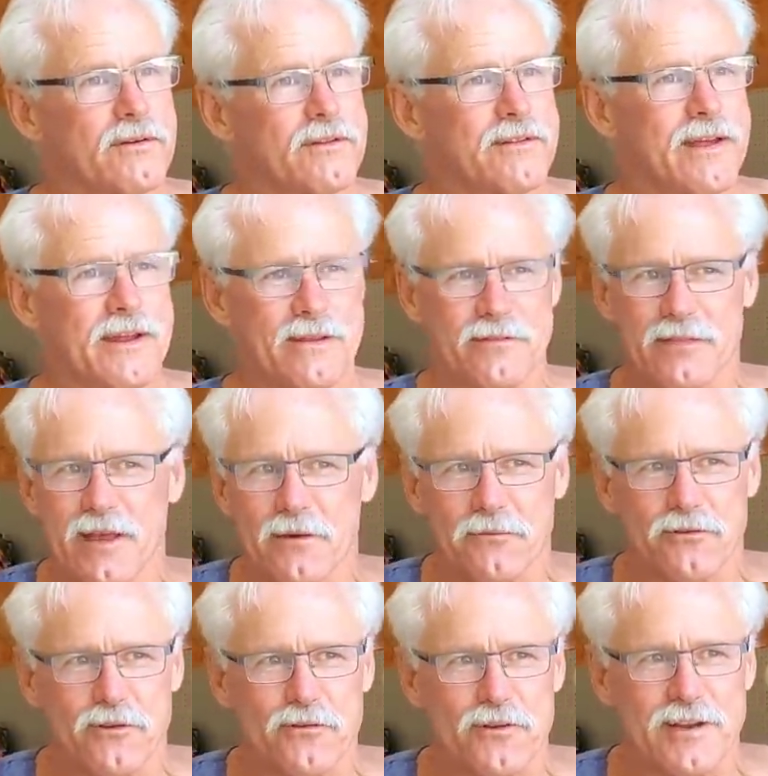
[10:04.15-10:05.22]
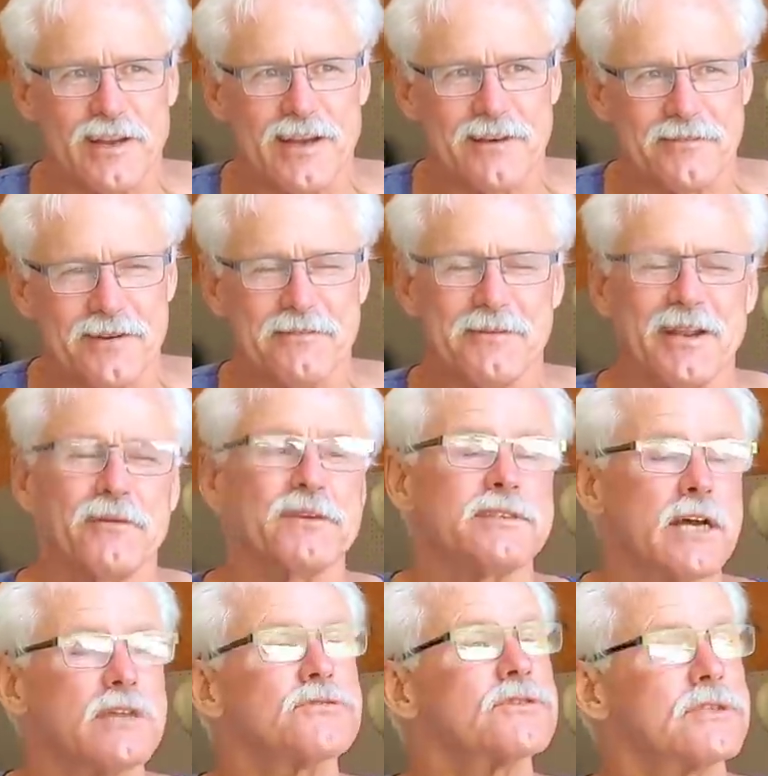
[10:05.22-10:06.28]
Like that was ever going to happen, right? But anyways,
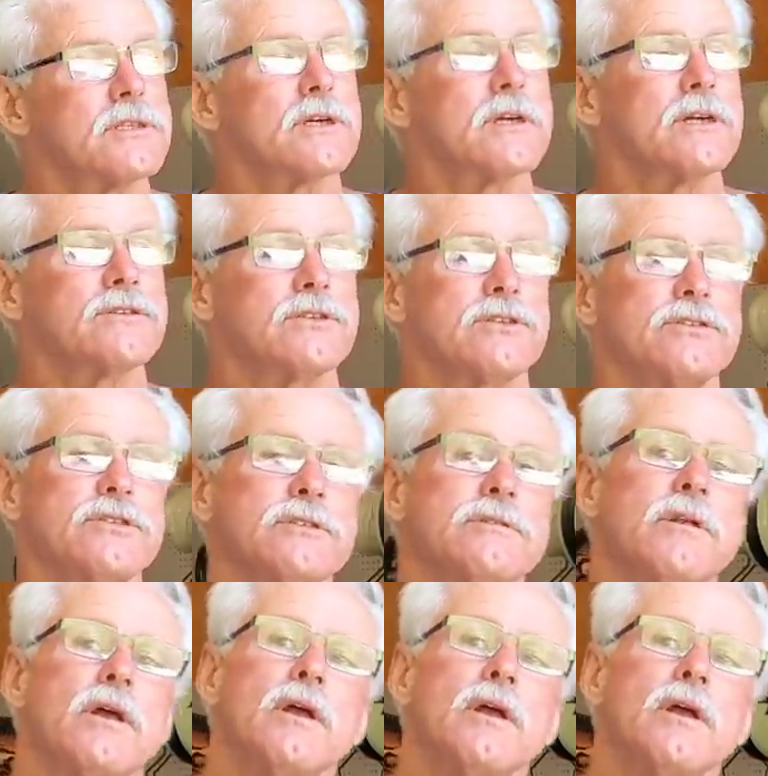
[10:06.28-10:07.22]
that's what's in the Constitution.